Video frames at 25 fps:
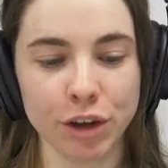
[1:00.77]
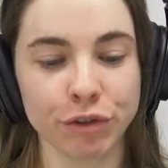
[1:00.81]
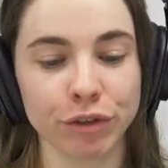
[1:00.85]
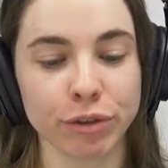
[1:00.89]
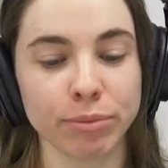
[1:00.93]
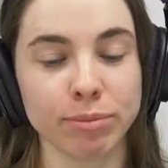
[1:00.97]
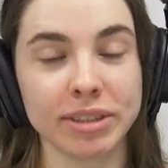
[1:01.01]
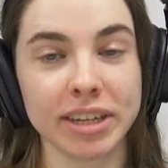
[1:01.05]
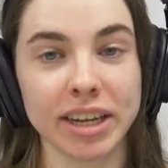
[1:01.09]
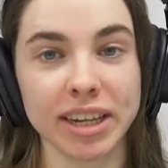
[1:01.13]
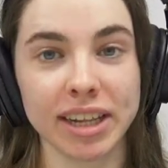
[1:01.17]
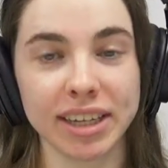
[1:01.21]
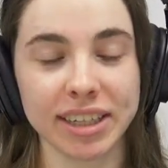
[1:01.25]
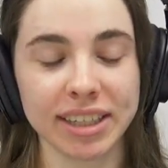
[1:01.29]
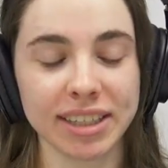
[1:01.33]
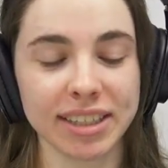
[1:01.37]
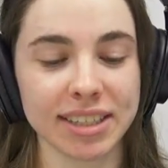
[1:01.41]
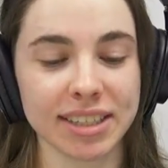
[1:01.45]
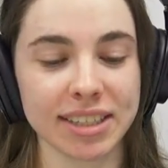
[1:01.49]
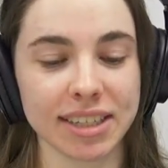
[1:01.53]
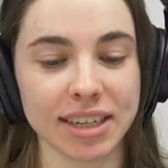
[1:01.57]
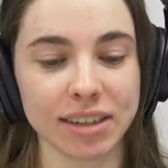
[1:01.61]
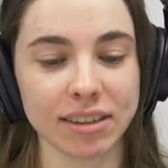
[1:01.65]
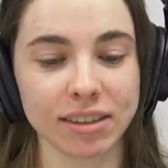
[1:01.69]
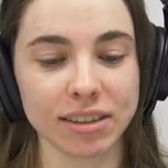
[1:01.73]
From delicate
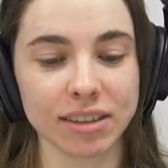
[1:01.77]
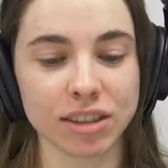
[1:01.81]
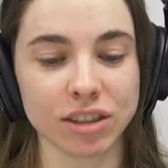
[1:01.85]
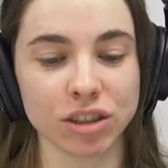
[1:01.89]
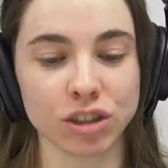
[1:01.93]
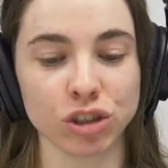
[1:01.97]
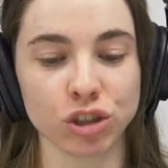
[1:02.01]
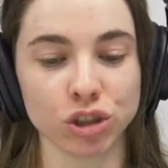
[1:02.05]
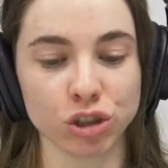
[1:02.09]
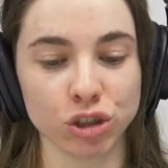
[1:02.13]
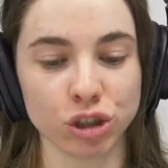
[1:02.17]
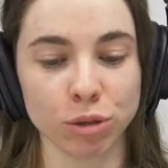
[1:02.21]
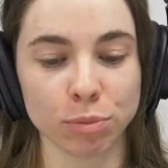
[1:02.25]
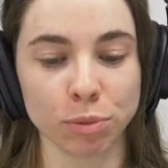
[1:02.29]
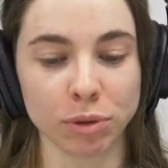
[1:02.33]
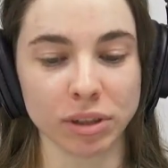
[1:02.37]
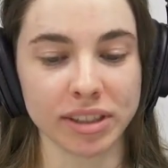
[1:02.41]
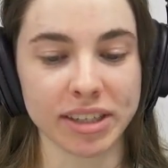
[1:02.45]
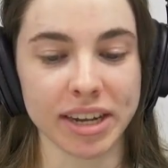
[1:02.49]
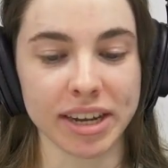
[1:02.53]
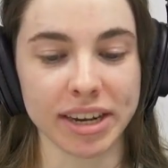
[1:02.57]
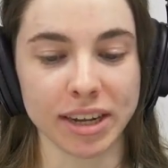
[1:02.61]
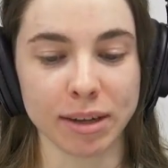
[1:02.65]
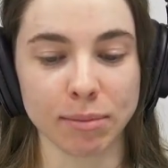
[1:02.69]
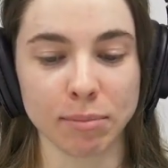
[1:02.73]
silks to durable
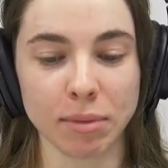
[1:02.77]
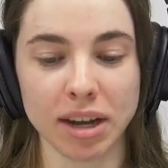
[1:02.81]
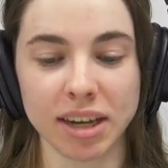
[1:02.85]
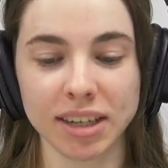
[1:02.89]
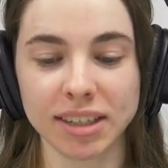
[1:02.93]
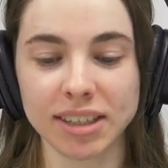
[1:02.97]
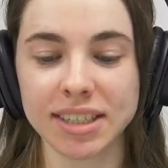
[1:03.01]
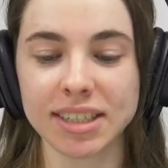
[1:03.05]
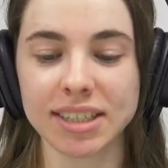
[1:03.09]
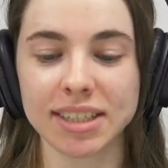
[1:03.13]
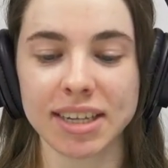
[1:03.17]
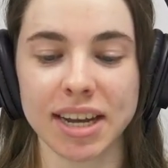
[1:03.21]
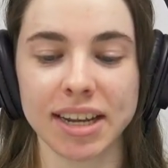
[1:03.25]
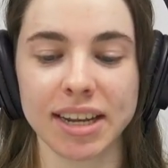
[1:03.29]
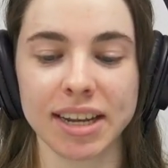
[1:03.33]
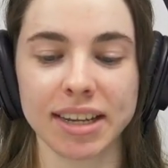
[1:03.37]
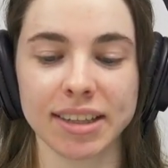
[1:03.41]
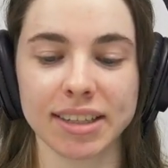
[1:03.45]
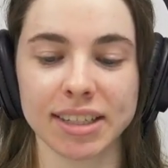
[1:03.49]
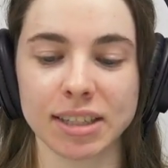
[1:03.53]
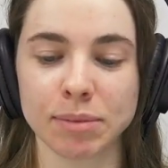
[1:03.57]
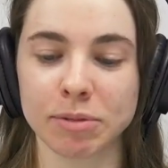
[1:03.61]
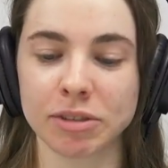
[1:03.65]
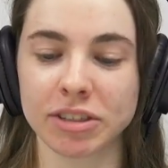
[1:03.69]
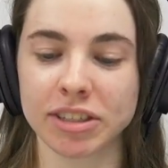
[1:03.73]
denim, understanding the
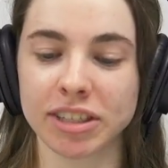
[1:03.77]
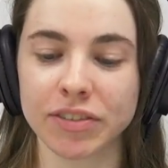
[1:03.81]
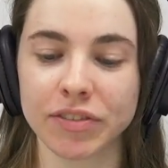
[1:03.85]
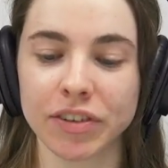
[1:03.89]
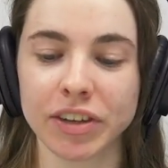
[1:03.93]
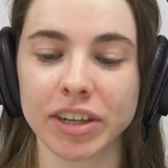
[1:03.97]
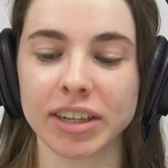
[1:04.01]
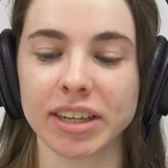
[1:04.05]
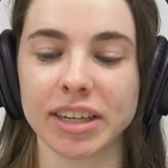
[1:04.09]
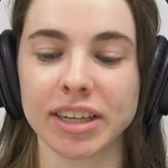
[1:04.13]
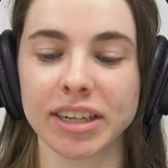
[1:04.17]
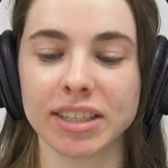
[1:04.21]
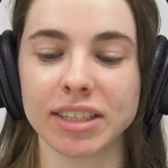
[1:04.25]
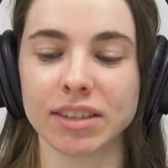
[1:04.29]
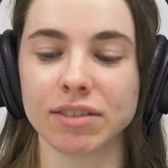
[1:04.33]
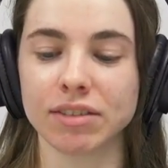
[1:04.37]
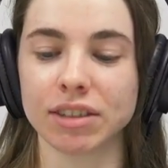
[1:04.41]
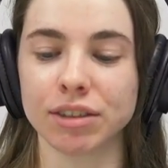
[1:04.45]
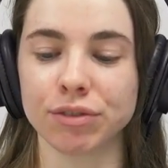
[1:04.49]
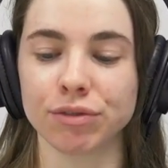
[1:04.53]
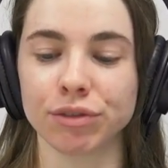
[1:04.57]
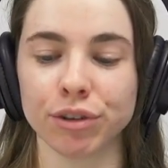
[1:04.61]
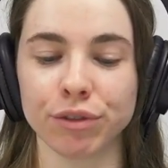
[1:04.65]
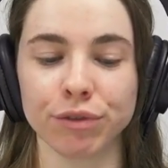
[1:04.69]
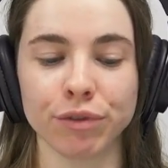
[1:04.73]
specific needs of
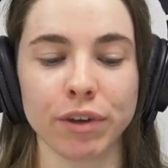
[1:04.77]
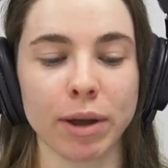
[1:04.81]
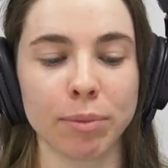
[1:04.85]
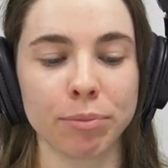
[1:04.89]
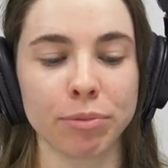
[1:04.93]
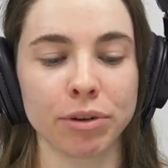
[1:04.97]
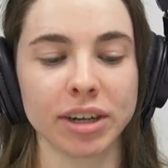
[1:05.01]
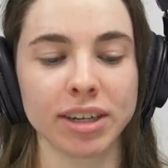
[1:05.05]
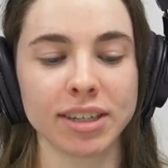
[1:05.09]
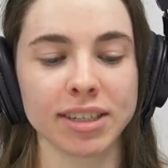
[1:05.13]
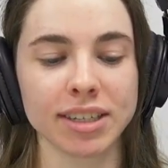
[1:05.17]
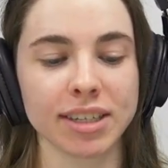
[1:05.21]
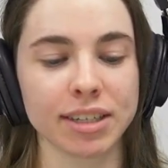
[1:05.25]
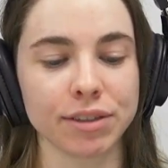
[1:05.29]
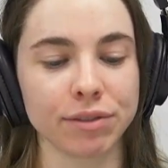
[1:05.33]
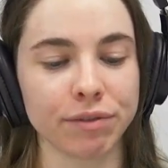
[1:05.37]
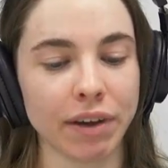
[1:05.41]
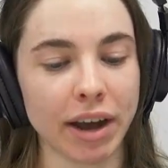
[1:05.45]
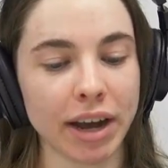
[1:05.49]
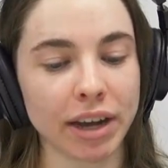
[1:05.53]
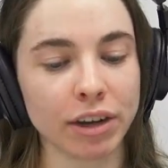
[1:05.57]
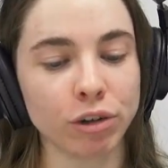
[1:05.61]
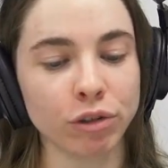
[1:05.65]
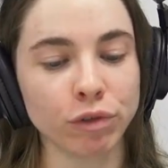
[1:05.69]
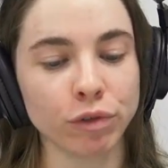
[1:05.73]
different fabrics is
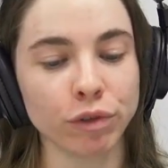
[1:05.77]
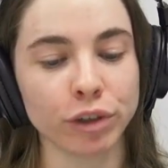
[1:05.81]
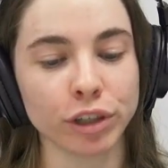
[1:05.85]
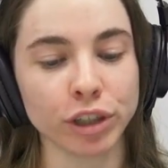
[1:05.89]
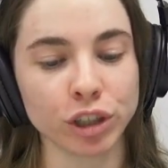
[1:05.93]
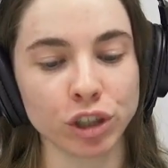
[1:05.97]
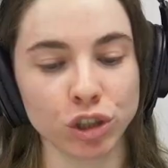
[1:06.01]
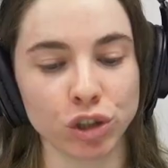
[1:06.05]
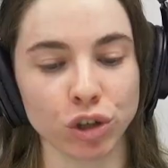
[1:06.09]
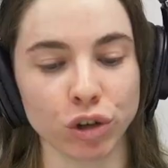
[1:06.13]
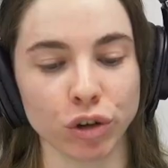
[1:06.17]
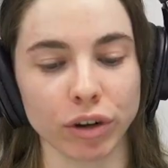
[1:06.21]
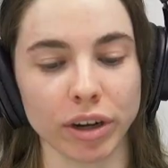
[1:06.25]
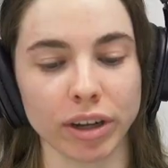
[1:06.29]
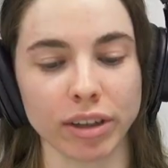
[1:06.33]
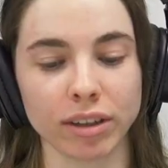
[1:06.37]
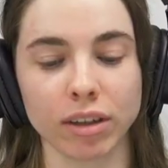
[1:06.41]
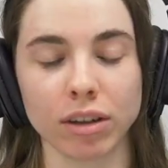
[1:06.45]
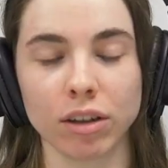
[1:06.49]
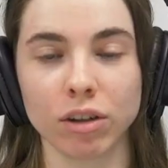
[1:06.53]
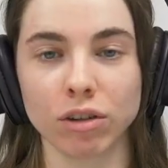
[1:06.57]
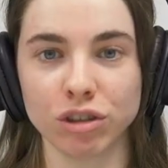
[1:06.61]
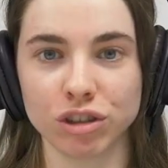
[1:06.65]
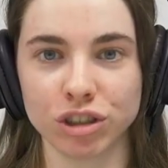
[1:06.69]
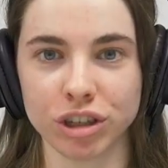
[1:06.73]
vital for ensuring the
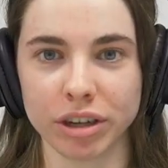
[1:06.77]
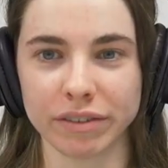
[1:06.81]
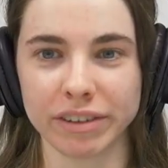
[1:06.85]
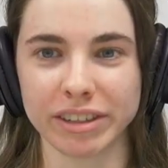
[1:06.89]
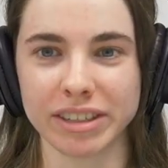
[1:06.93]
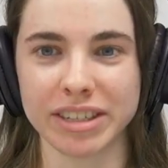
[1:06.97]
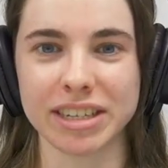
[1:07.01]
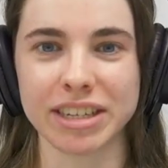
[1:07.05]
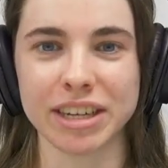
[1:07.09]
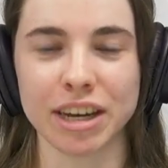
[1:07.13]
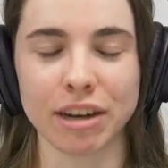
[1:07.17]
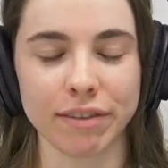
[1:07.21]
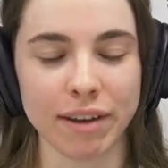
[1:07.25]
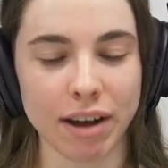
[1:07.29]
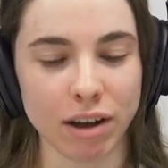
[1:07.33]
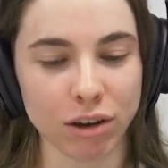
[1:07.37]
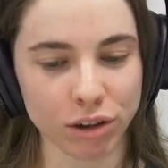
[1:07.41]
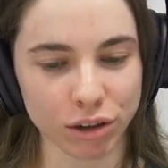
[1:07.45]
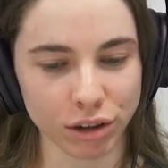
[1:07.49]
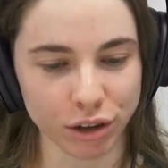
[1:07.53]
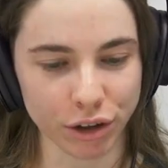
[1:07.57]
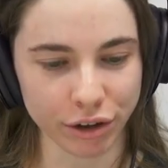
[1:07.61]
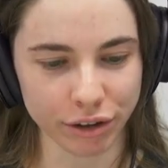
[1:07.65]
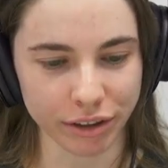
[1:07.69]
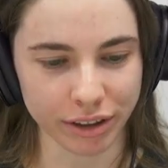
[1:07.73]
longevity of our
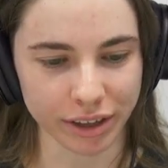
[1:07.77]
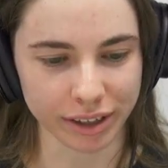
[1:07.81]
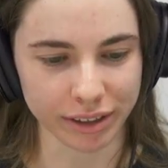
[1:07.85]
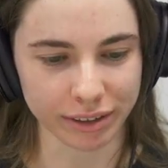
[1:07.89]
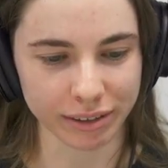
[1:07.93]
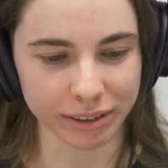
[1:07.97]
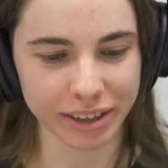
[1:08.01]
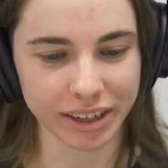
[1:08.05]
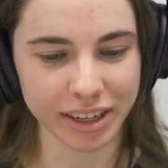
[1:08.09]
clothing.